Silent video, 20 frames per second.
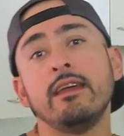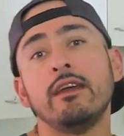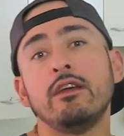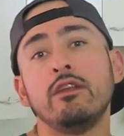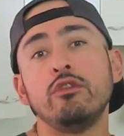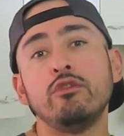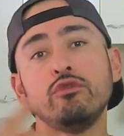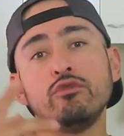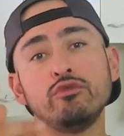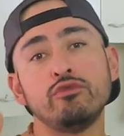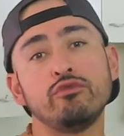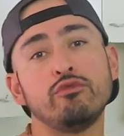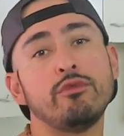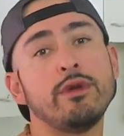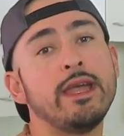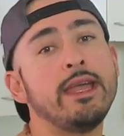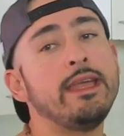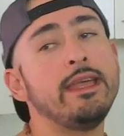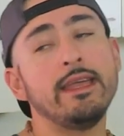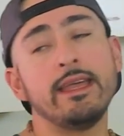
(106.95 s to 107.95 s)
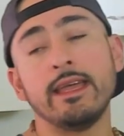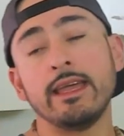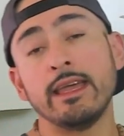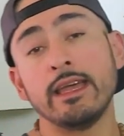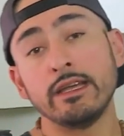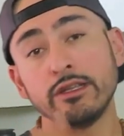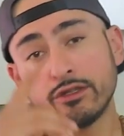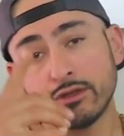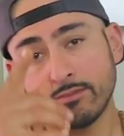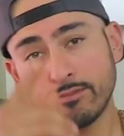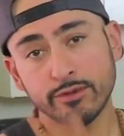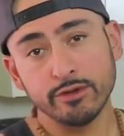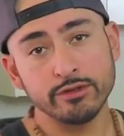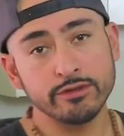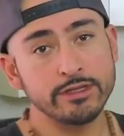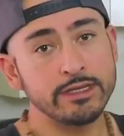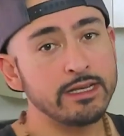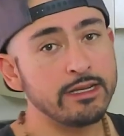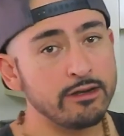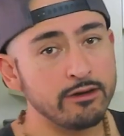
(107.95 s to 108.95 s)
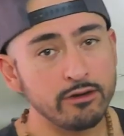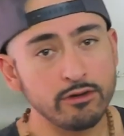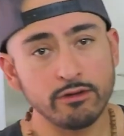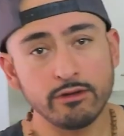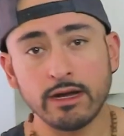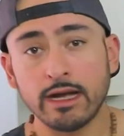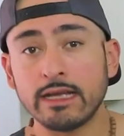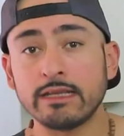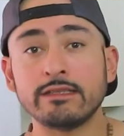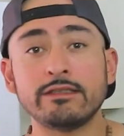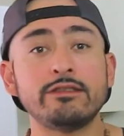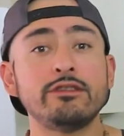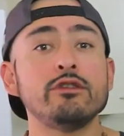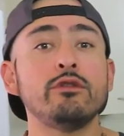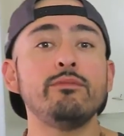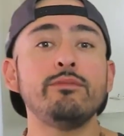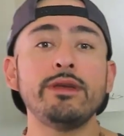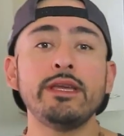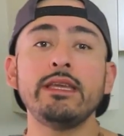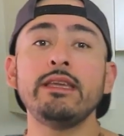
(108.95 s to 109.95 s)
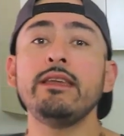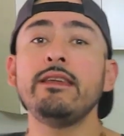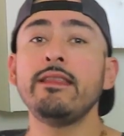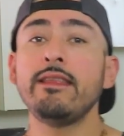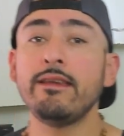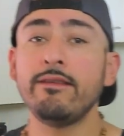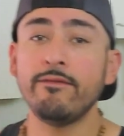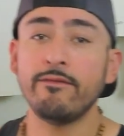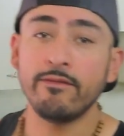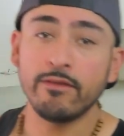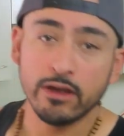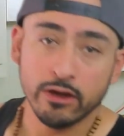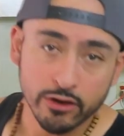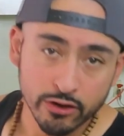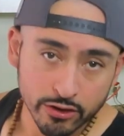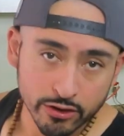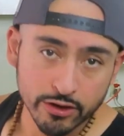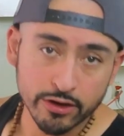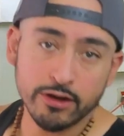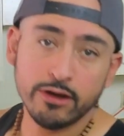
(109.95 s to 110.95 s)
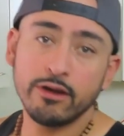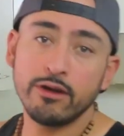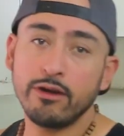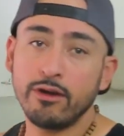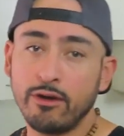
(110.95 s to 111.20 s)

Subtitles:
lose weight, hit your protein goal, and still be eating good.